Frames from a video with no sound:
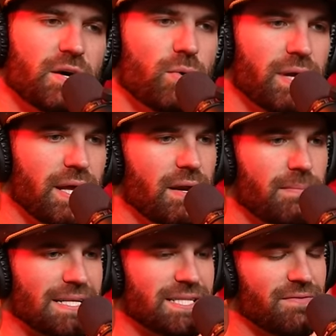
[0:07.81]
We'll get into my
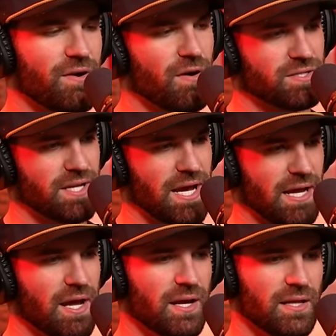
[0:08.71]
seven cars day
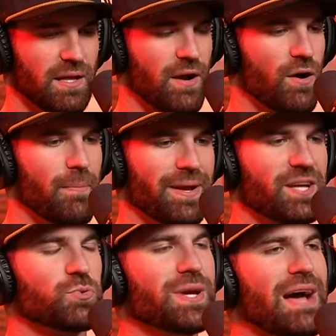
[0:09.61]
later on because
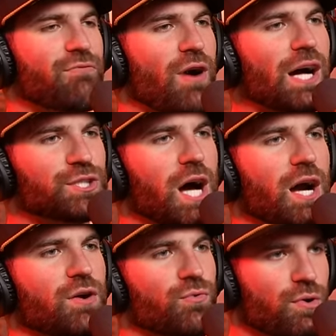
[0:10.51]
we have Rajah
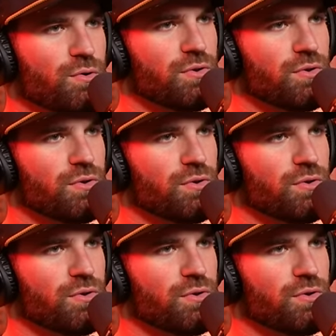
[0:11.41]
Caruth,